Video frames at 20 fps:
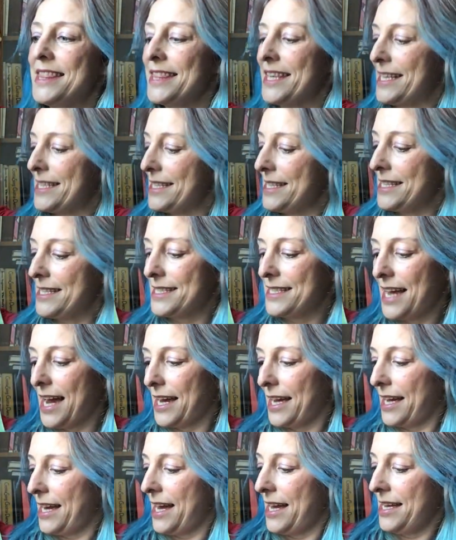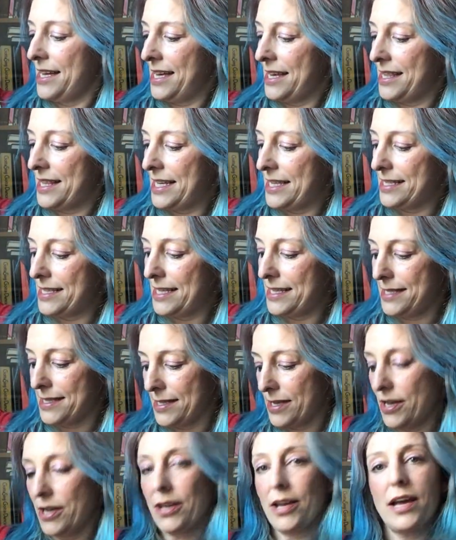This is Tanka, this is
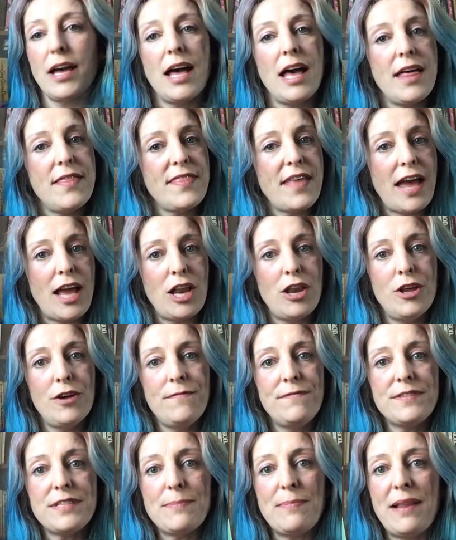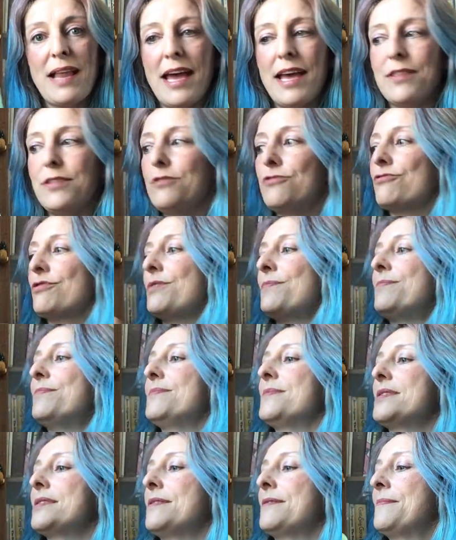Skunk. They love to play the
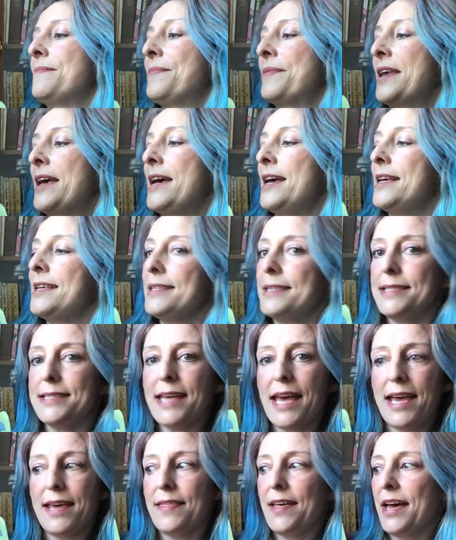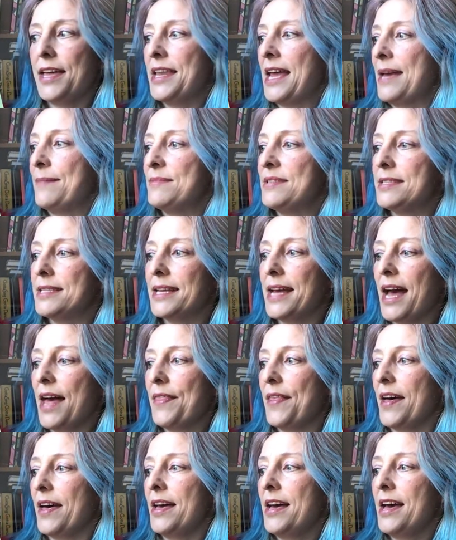drums. Say their names
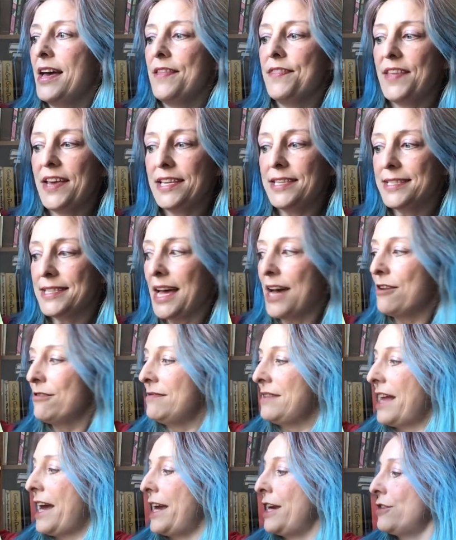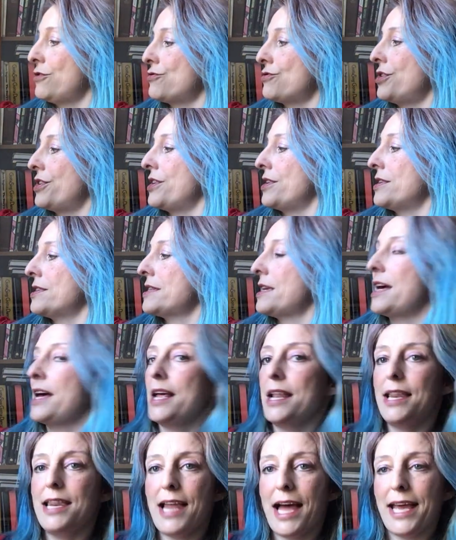together. They sound like drums,
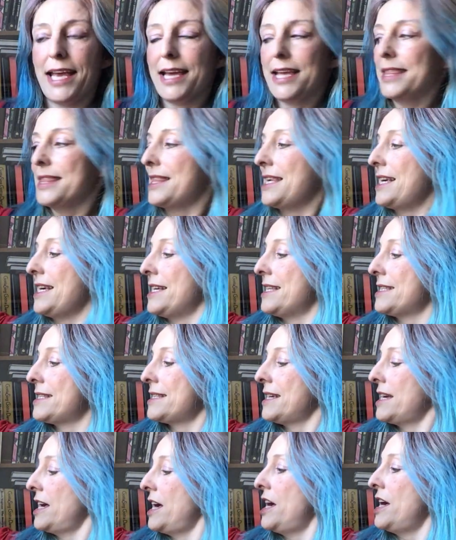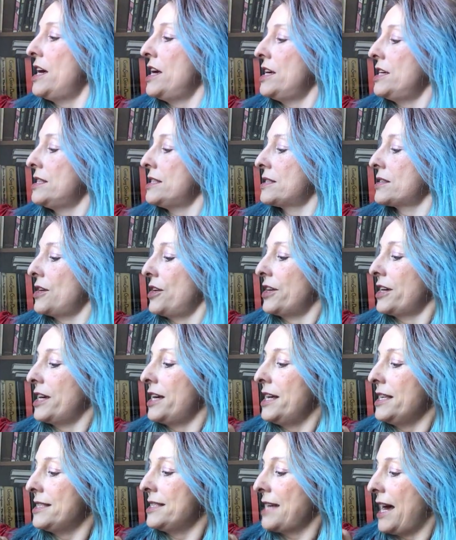like this.
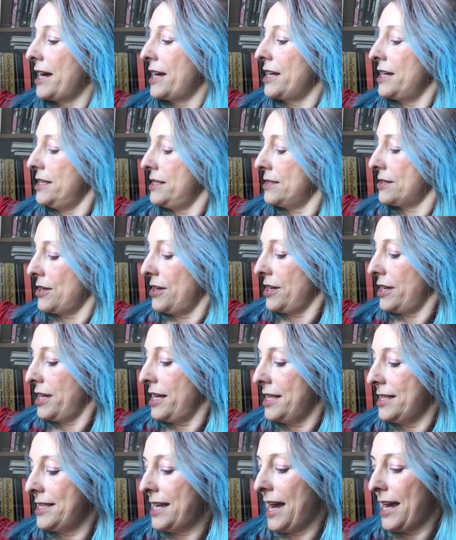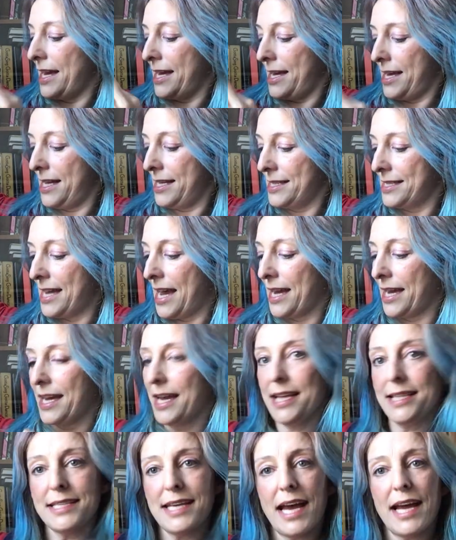Skunka Tanka, Skunka Tanka,
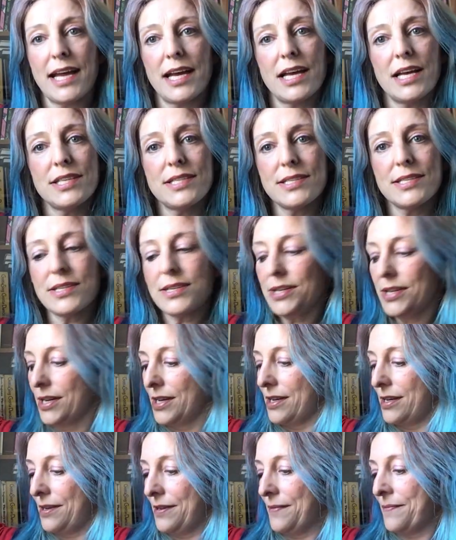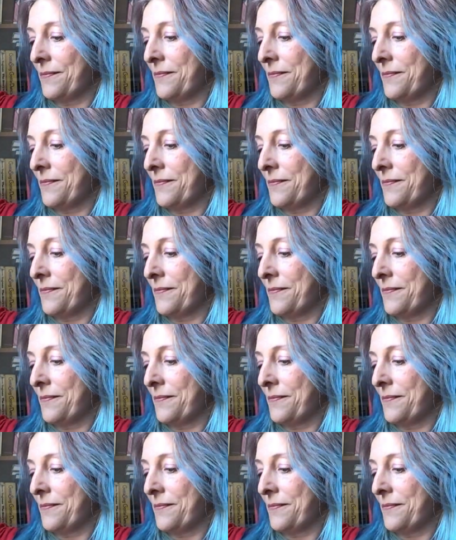Tanka Tanka Skunk.